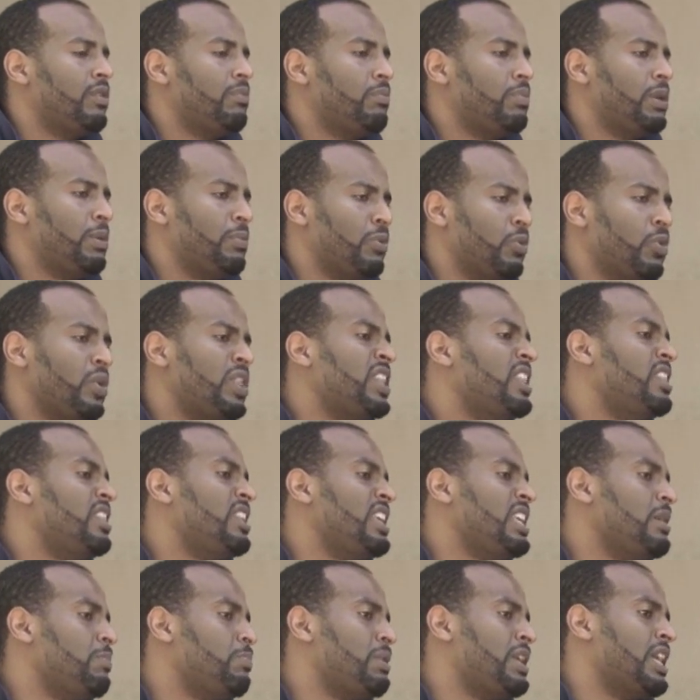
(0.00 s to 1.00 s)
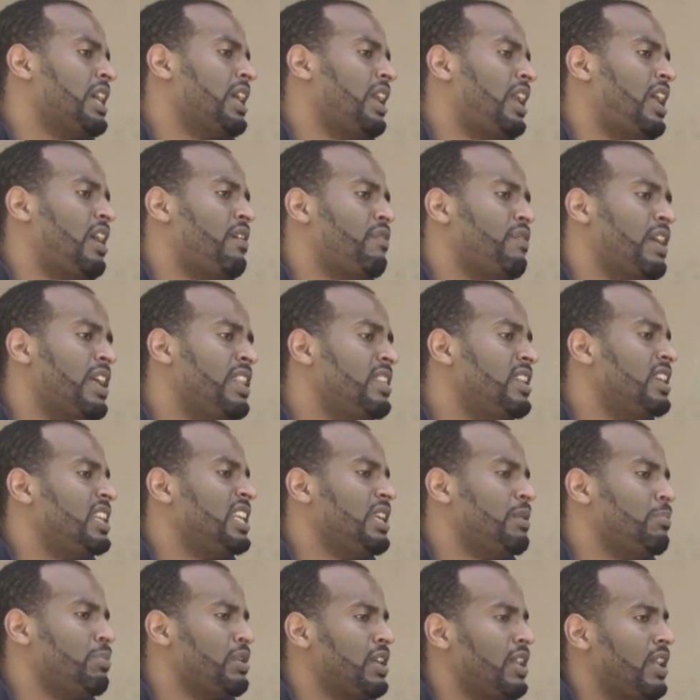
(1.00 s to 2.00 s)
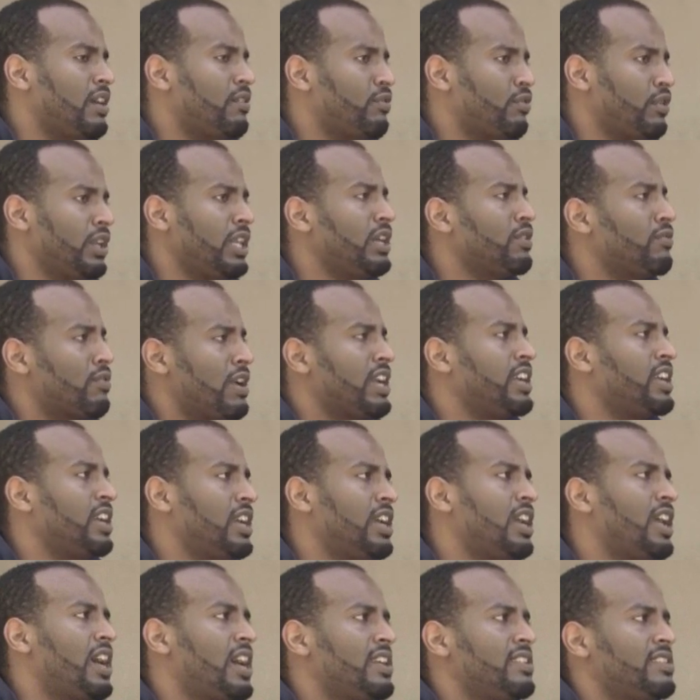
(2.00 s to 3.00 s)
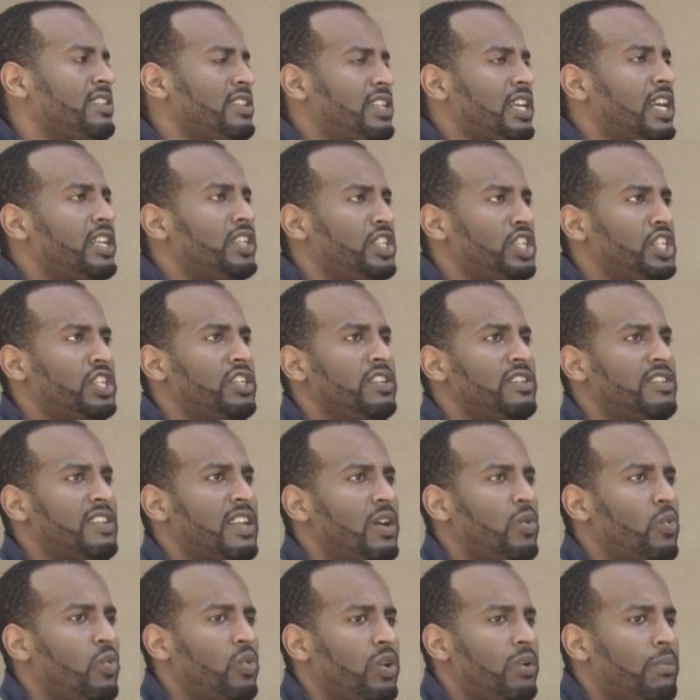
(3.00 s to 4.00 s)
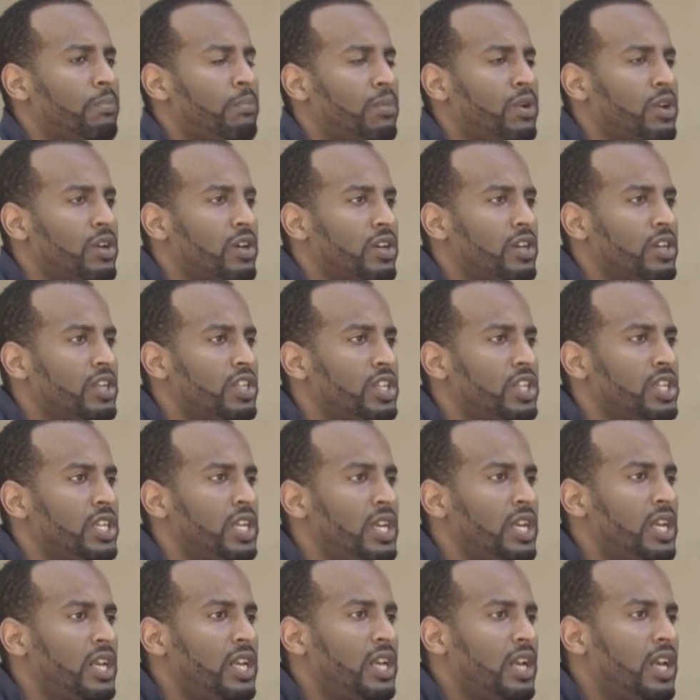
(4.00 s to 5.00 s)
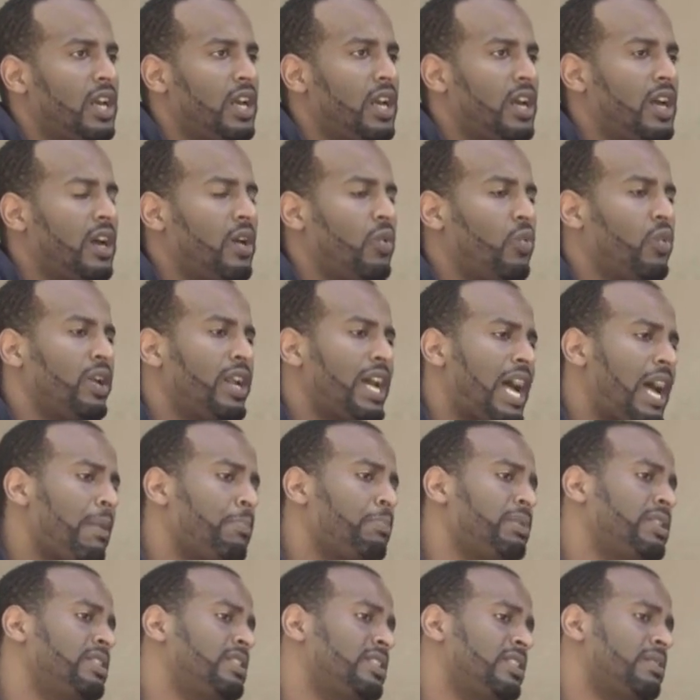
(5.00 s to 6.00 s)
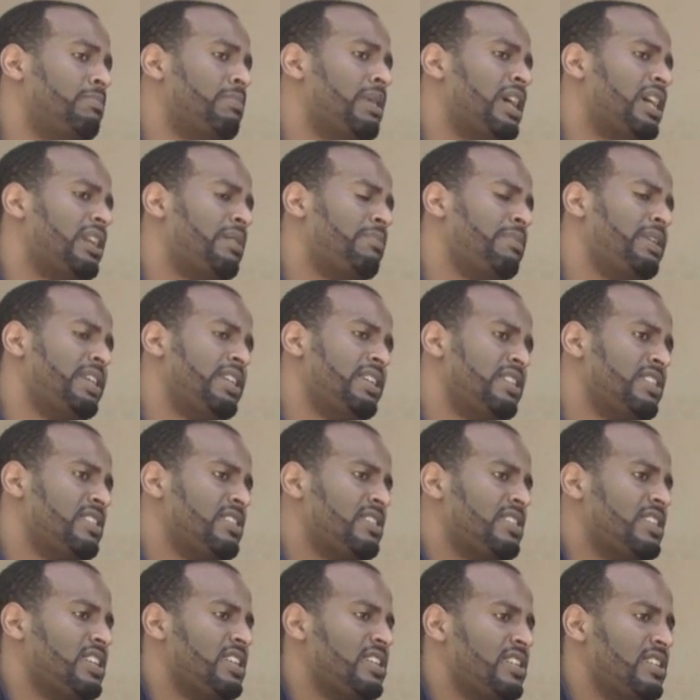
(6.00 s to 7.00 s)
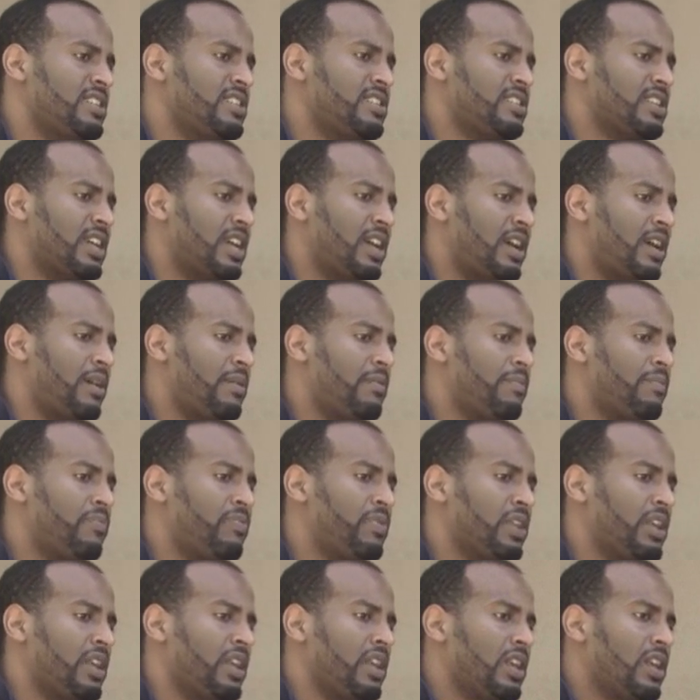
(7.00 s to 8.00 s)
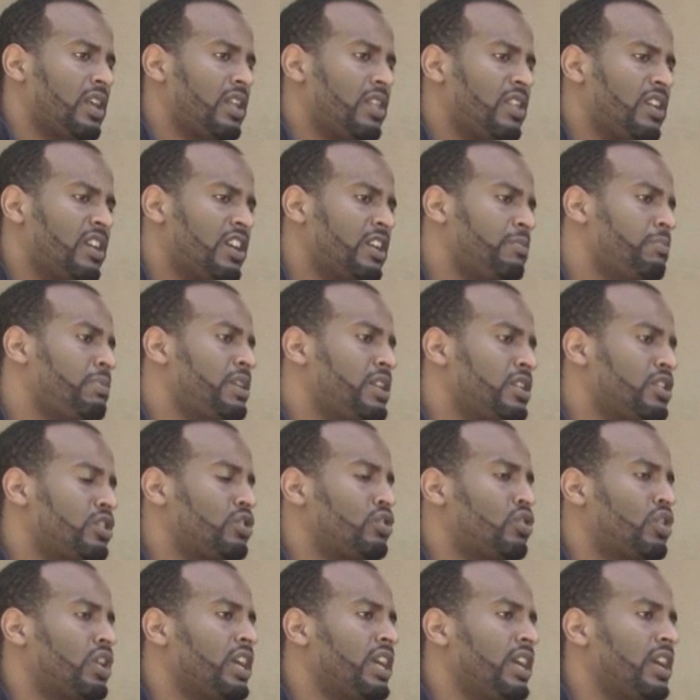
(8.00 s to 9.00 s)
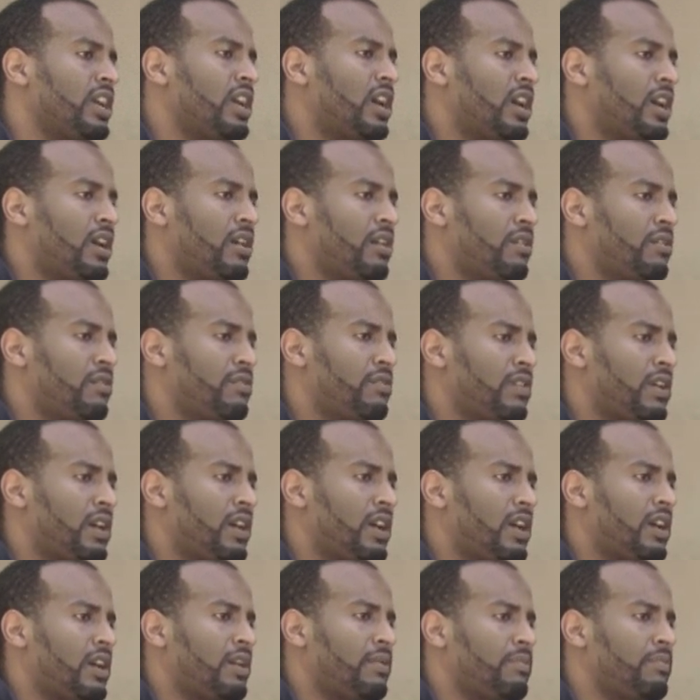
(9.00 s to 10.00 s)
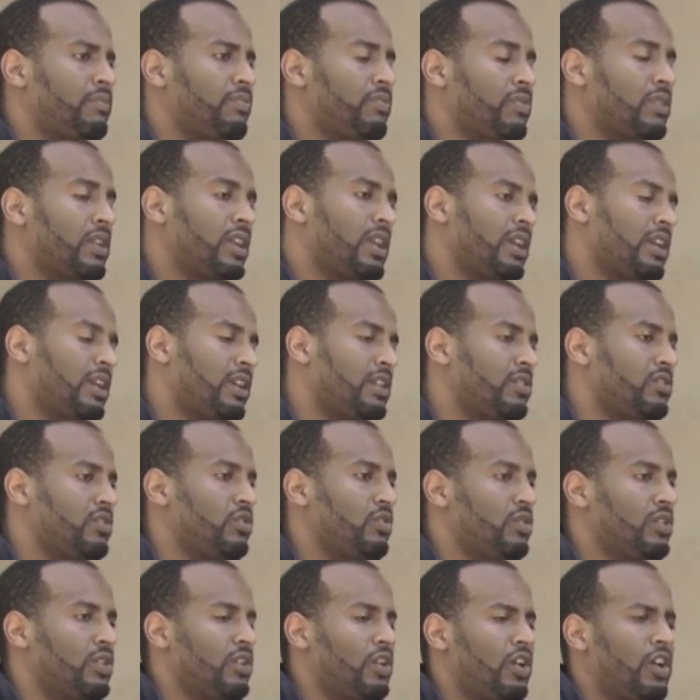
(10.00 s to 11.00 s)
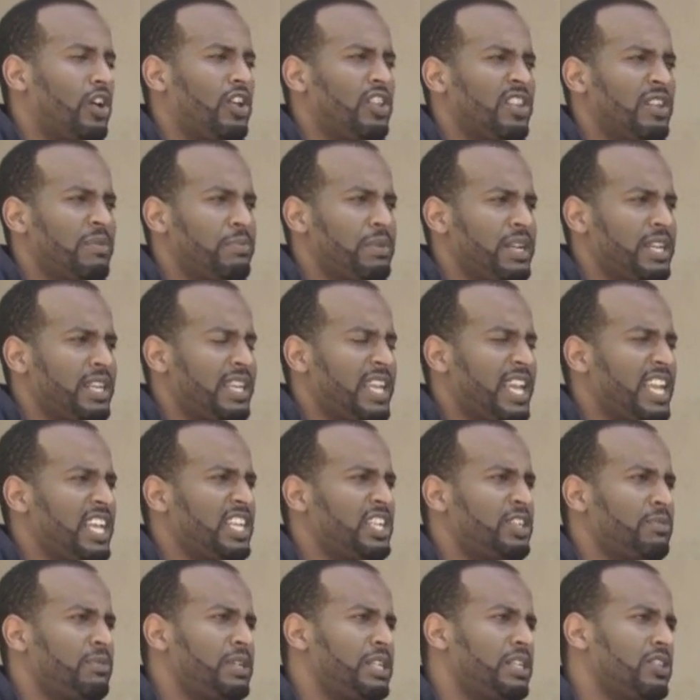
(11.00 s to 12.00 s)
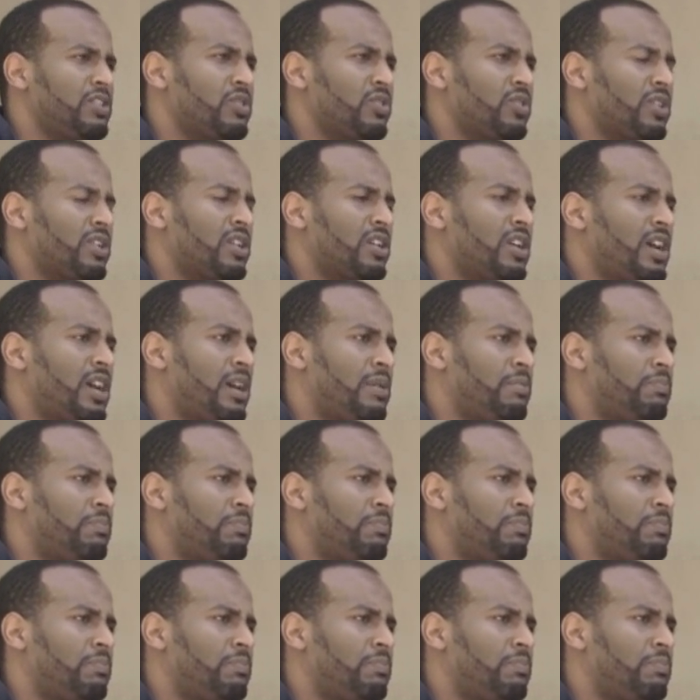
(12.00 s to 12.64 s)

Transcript: people within the EPLF and the TPLF really recognize the tensions that would emerge. What happens in Badame is there had been a string of, I guess you could call them engagements or